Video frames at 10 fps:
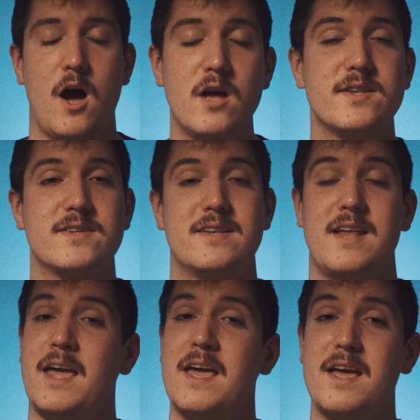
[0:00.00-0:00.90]
us
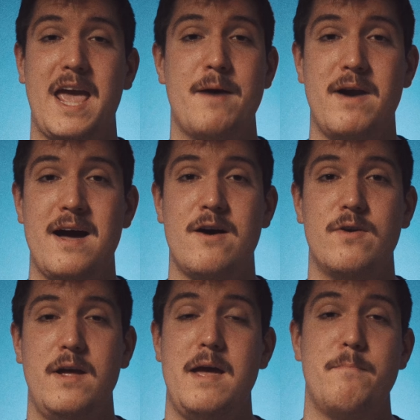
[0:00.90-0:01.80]
taking a camera
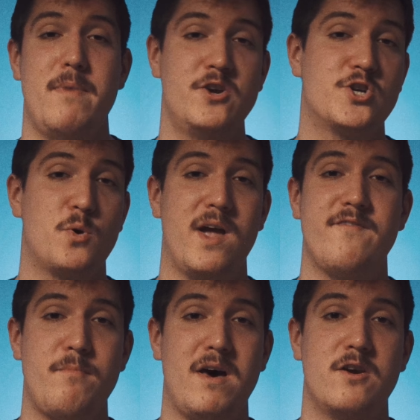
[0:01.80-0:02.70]
out, making sure we
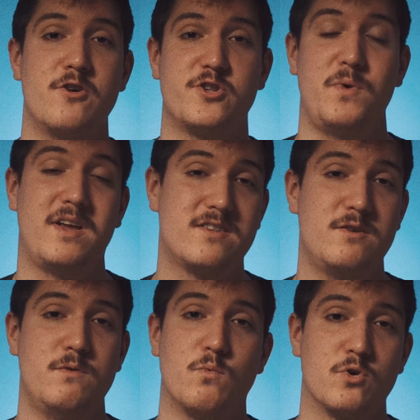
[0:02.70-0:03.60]
have a monitor so we can
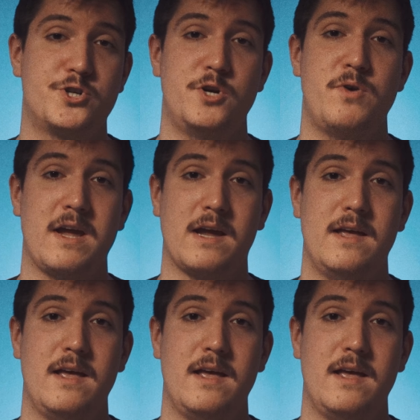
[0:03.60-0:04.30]
see what we're shooting,